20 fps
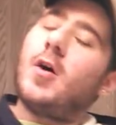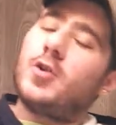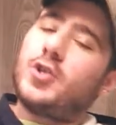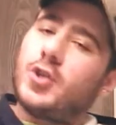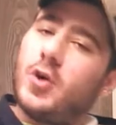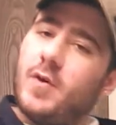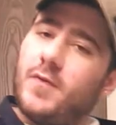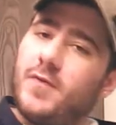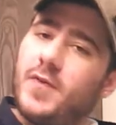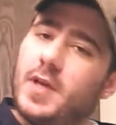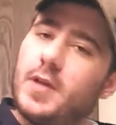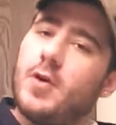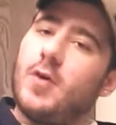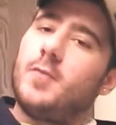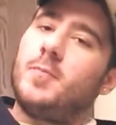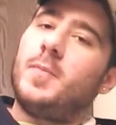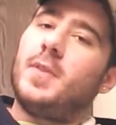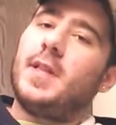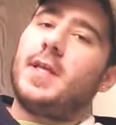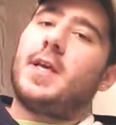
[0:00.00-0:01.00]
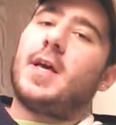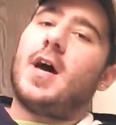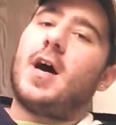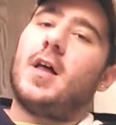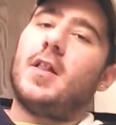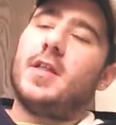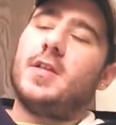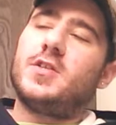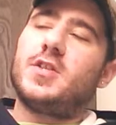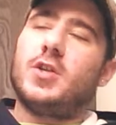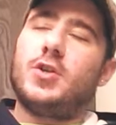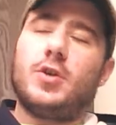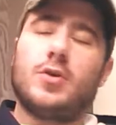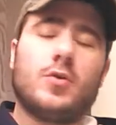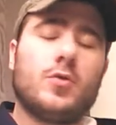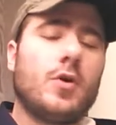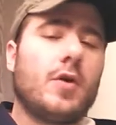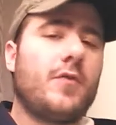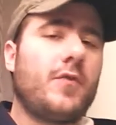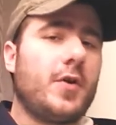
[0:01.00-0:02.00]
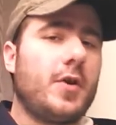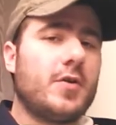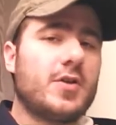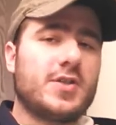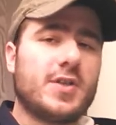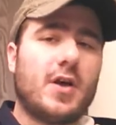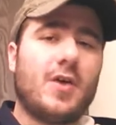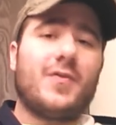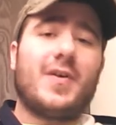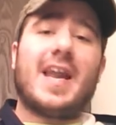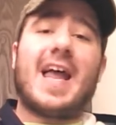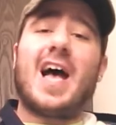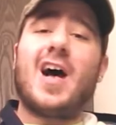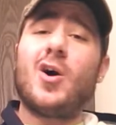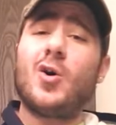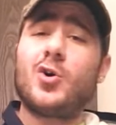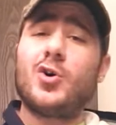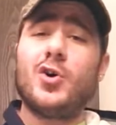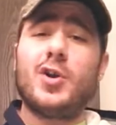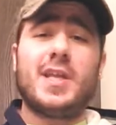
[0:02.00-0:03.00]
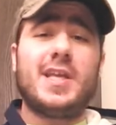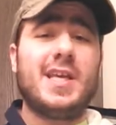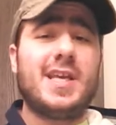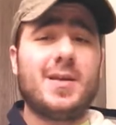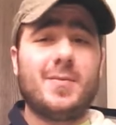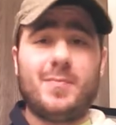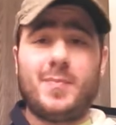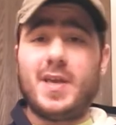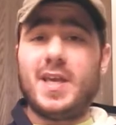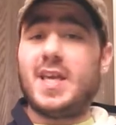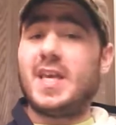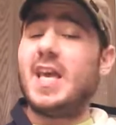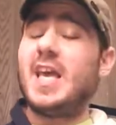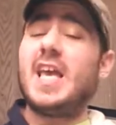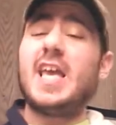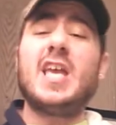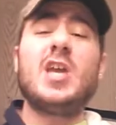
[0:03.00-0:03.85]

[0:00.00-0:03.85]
I'll show a video of Maliek Collins, and you can look for yourself at how good he can be.